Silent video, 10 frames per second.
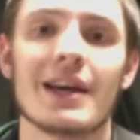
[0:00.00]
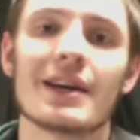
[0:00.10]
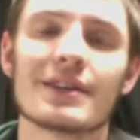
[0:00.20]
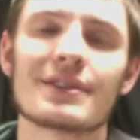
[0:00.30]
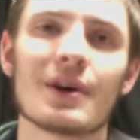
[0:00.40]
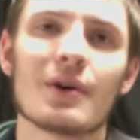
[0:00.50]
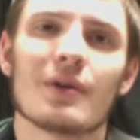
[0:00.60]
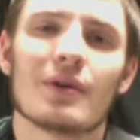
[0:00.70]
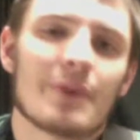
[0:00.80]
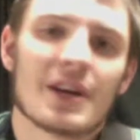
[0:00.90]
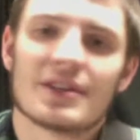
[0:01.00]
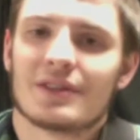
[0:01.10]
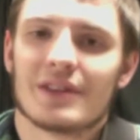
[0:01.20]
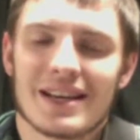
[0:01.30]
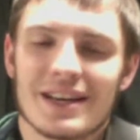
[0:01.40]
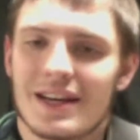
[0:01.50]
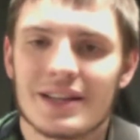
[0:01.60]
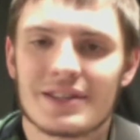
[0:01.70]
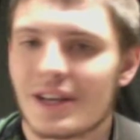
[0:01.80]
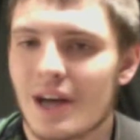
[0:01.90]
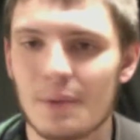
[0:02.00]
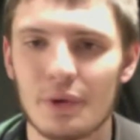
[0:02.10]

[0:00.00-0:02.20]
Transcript: So basically, it's a couple